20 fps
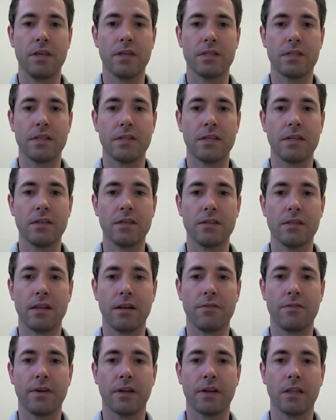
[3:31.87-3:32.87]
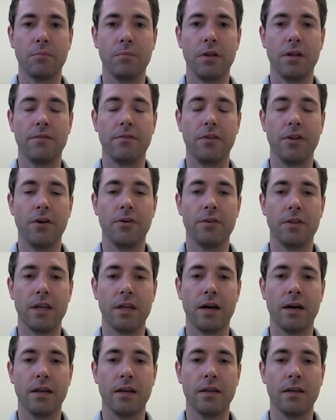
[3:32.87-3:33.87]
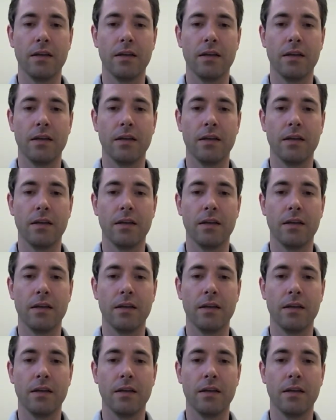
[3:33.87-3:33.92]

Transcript: diseases that affect the blood flow in the eye.